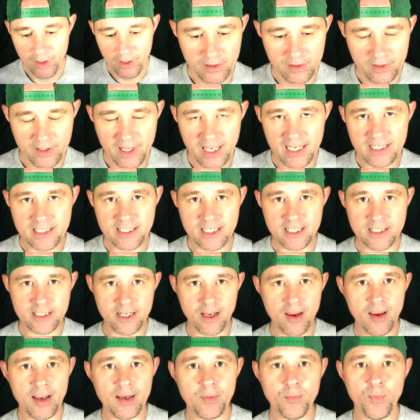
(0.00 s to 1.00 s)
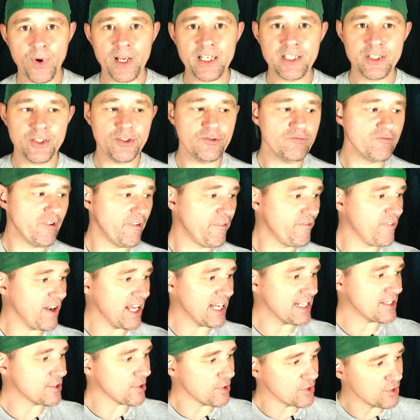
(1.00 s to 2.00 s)
there's a time when you
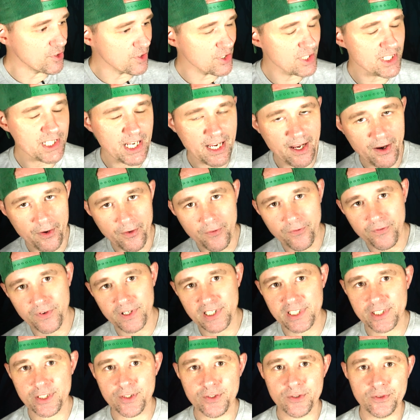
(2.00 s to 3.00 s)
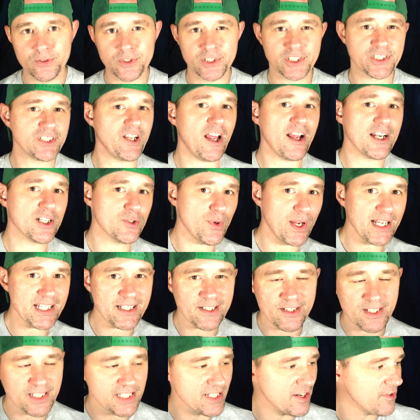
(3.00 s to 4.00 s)
reflect on yourself and you start to
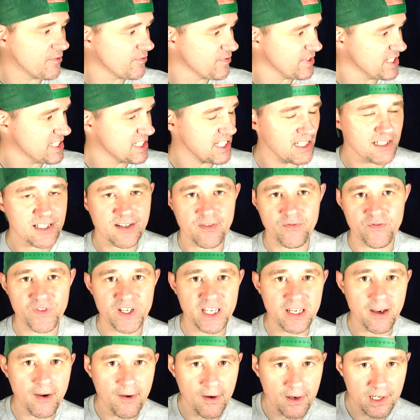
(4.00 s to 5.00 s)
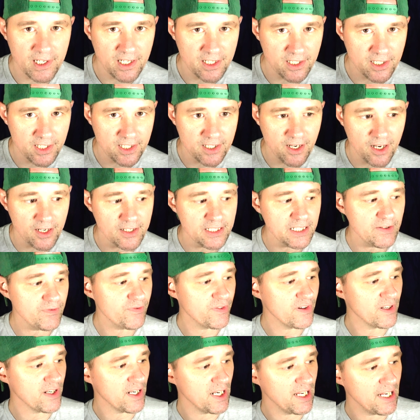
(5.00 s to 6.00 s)
ask yourself, is there something I could have done
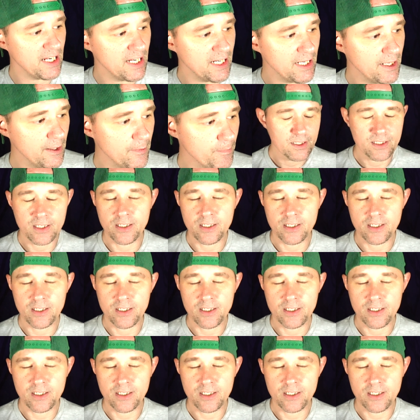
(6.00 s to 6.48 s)
differently?